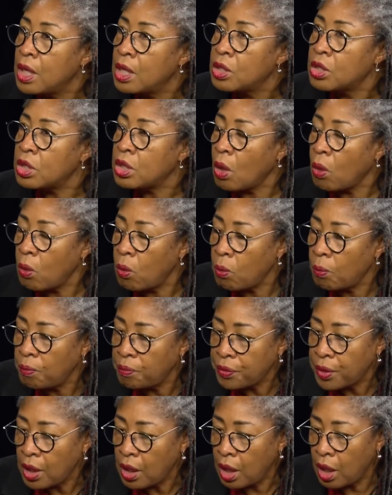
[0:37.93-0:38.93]
So
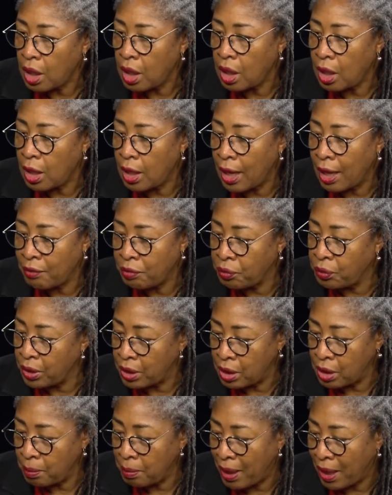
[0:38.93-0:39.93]
uh, I've
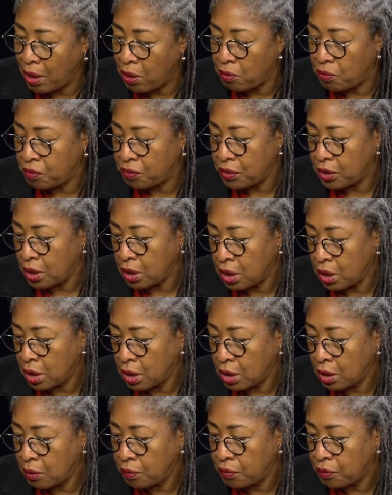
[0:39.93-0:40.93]
written about
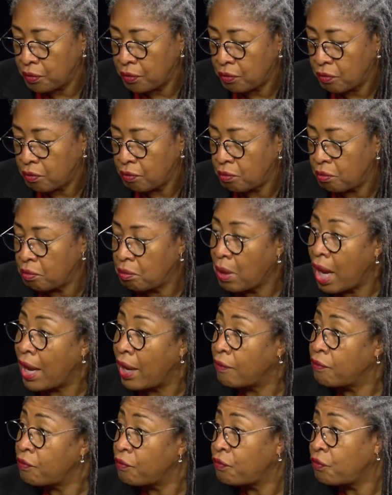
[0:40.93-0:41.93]
um,
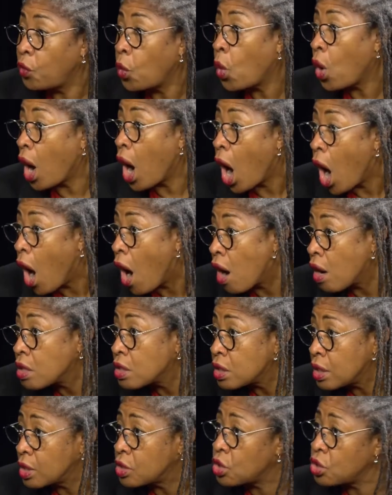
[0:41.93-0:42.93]
my four
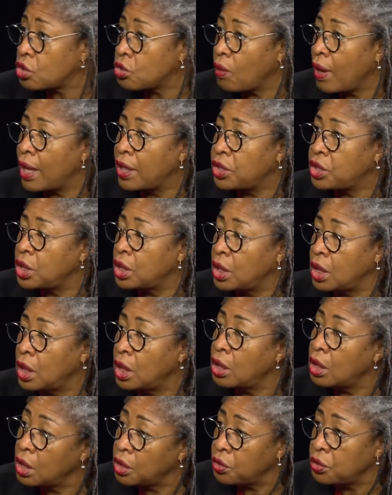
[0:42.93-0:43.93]
R's as a strategy
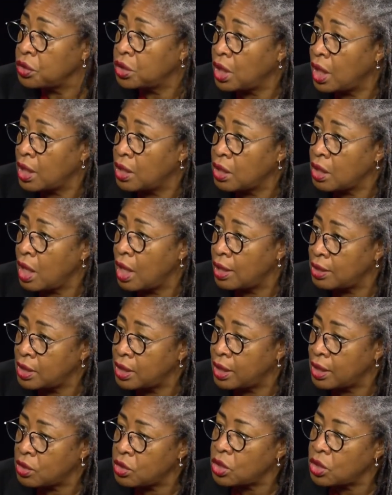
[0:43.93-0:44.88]
in other contexts, mm -hmm.